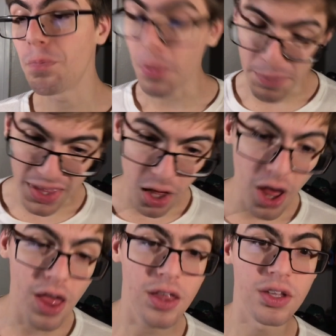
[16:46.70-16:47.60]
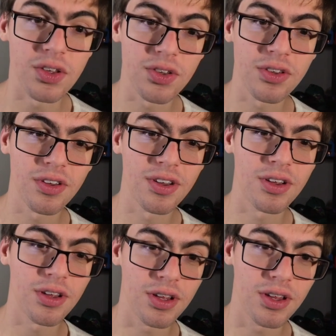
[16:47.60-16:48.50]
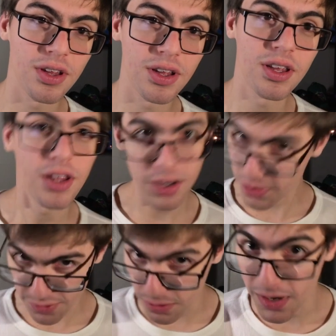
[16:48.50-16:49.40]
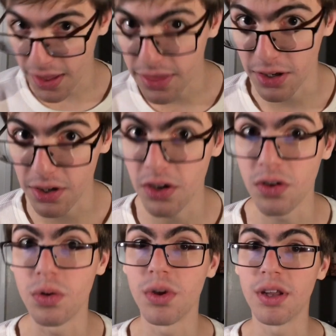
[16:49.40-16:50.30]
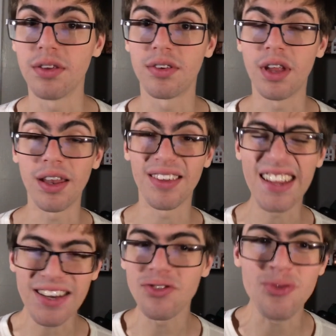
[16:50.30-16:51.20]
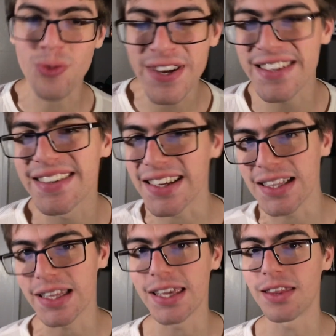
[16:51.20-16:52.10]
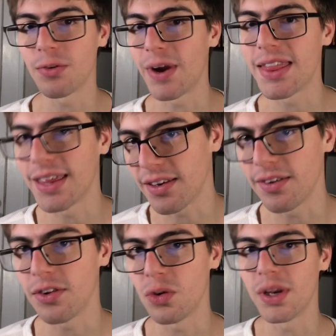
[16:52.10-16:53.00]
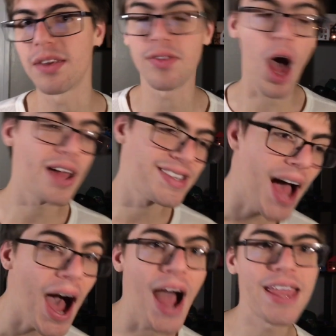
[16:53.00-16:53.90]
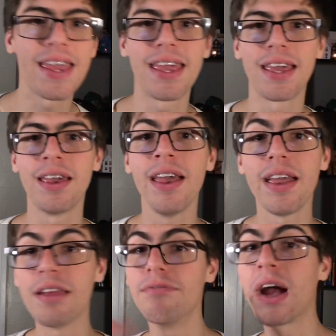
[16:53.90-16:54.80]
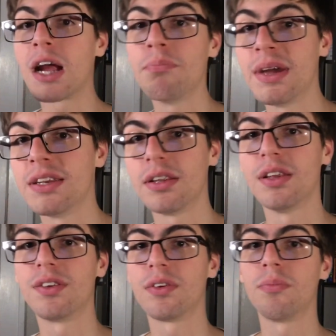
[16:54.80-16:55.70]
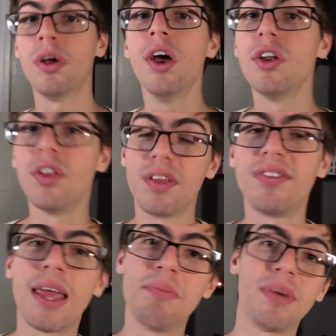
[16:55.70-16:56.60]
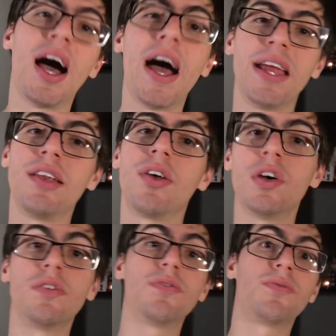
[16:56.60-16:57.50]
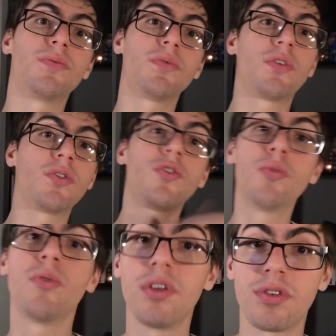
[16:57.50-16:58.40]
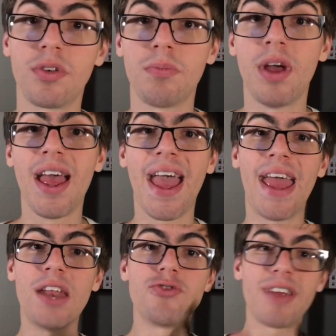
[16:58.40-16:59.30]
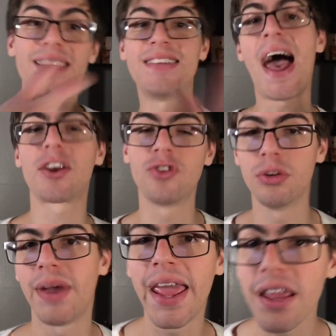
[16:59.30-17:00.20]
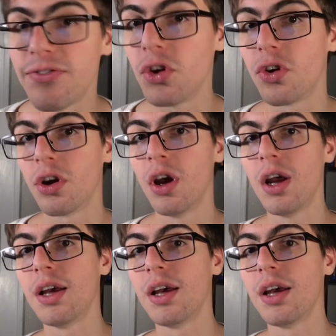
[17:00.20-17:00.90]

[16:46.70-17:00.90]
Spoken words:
but because it is the right thing to do. It is intrinsically the right thing to do. It is not tying environmentalism to the same kind of consumerism and transactional behavior